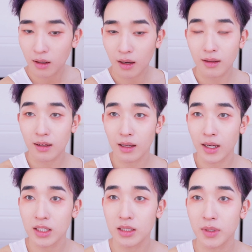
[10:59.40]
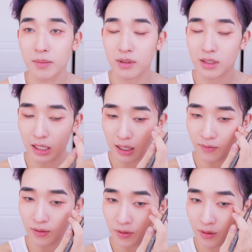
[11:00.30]
I think like Asian people say
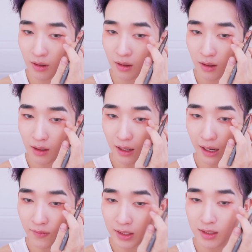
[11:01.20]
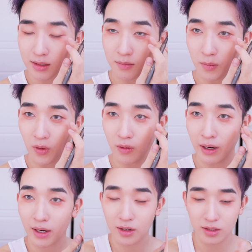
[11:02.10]
if you have this mole
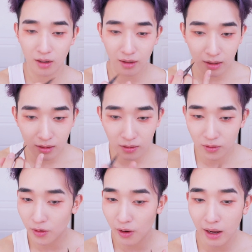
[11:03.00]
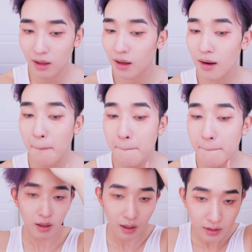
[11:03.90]
right here darkened, you cry a lot.
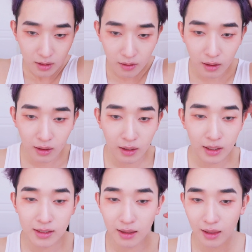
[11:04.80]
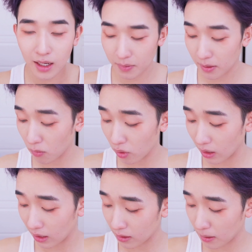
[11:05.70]
Still think it needs a little bit more
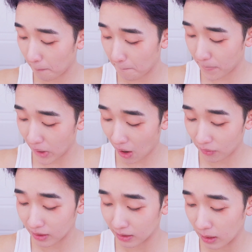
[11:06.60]
like brown and